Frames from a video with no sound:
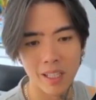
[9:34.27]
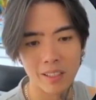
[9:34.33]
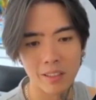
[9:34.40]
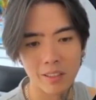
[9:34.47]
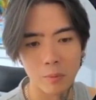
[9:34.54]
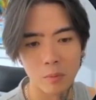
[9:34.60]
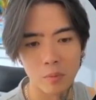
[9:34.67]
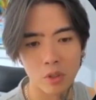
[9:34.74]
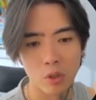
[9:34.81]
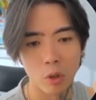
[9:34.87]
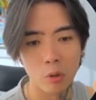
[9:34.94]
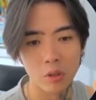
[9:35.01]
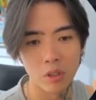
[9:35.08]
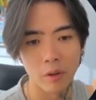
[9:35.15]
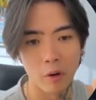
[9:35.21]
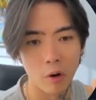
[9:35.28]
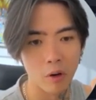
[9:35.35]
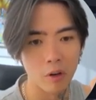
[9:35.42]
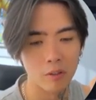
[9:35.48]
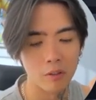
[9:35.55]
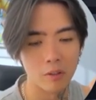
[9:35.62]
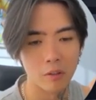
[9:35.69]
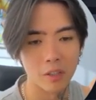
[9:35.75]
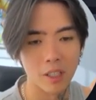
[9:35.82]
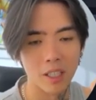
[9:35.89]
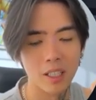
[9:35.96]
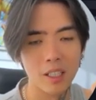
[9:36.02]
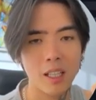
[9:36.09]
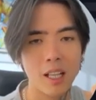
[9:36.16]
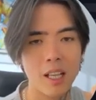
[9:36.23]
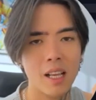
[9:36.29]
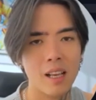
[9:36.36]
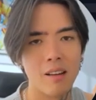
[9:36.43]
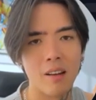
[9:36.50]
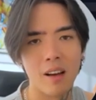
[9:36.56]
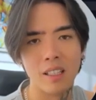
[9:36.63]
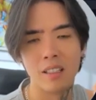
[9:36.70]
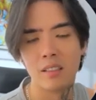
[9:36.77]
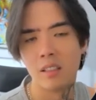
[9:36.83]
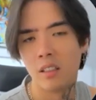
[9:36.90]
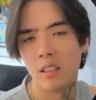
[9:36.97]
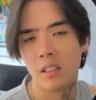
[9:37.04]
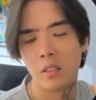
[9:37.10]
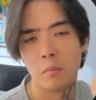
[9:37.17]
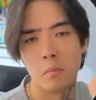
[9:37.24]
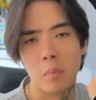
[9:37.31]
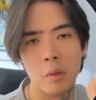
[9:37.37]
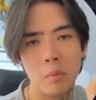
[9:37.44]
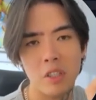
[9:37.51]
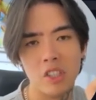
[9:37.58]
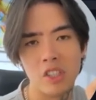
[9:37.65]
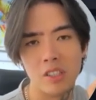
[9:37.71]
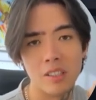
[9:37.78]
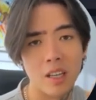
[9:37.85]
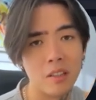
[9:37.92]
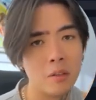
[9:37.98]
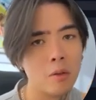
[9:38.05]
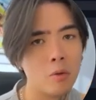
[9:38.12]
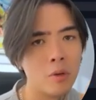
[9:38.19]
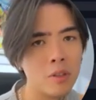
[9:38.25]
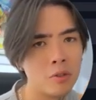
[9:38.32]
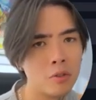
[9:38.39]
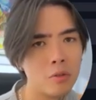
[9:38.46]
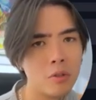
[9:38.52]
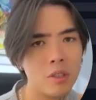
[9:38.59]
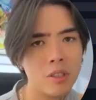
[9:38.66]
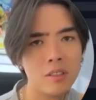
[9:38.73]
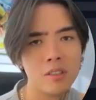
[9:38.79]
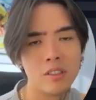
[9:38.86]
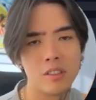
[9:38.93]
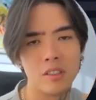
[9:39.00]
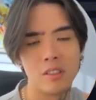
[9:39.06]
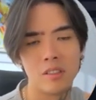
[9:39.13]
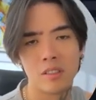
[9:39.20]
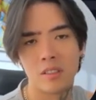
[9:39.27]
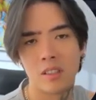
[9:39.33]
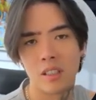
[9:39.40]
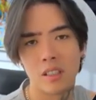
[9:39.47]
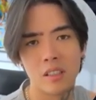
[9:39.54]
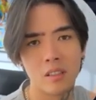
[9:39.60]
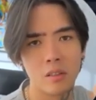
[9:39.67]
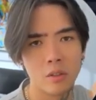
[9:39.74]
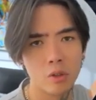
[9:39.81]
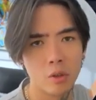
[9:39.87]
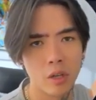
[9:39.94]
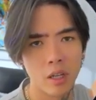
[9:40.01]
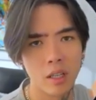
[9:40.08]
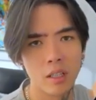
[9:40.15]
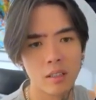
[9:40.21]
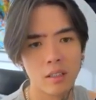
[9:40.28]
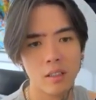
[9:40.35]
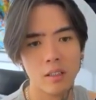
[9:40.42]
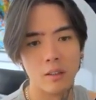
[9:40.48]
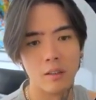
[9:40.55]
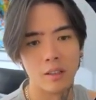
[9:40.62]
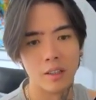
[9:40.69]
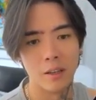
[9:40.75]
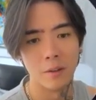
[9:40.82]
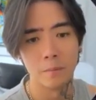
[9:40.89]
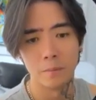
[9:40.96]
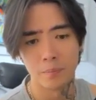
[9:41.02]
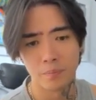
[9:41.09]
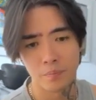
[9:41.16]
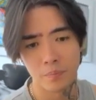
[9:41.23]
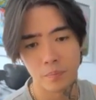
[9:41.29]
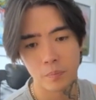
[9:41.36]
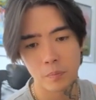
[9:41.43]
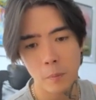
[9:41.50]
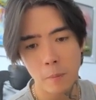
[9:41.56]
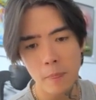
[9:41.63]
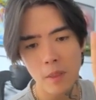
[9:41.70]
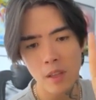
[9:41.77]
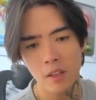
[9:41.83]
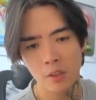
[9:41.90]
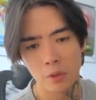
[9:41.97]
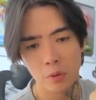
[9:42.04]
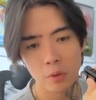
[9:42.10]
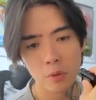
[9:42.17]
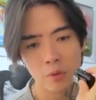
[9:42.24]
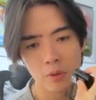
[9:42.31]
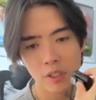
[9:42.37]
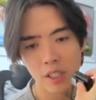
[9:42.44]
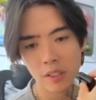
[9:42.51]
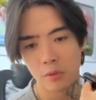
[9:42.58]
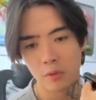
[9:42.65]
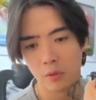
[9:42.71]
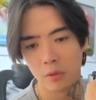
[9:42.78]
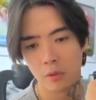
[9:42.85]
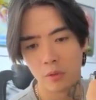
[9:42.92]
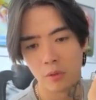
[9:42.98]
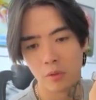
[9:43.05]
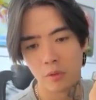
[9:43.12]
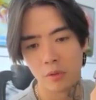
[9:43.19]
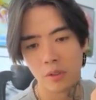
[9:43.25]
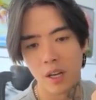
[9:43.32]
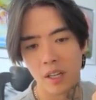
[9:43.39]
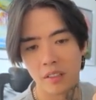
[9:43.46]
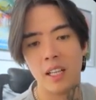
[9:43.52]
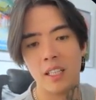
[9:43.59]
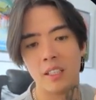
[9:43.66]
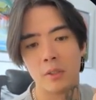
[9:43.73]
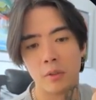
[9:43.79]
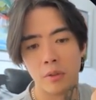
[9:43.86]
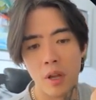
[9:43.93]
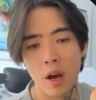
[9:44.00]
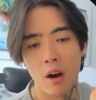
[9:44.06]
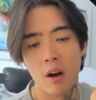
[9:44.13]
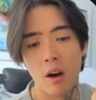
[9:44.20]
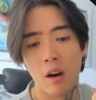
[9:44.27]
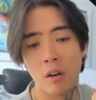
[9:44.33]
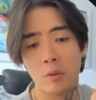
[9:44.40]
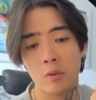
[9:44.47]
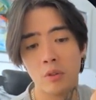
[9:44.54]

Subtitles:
some stories of her. Okay, like maybe she's at the restaurant, she's taking a drink. Okay, so don't forget to do that. So now, how to